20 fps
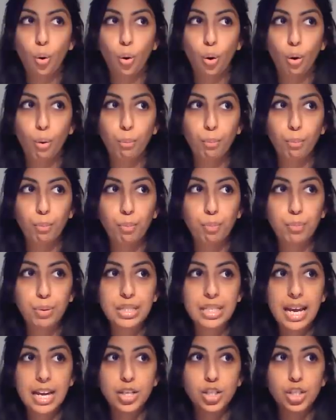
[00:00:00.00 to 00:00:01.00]
um,
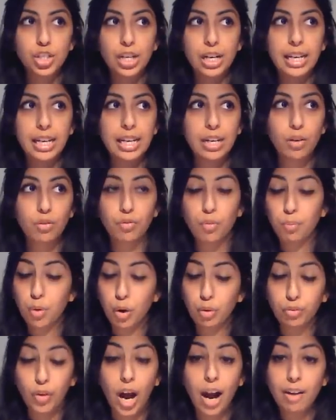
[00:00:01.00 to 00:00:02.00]
potentially of,
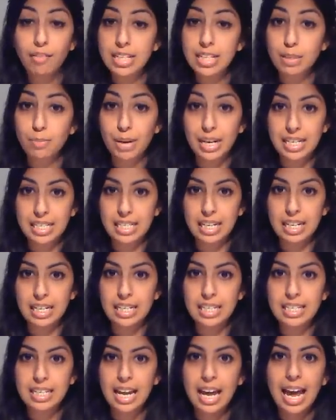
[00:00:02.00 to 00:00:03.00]
of high risk
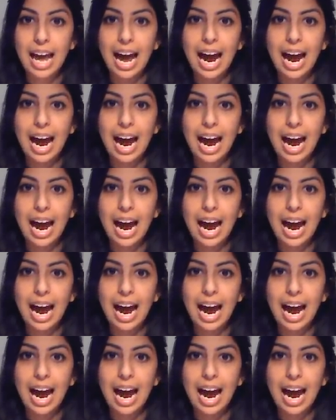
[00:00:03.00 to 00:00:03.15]
medicines,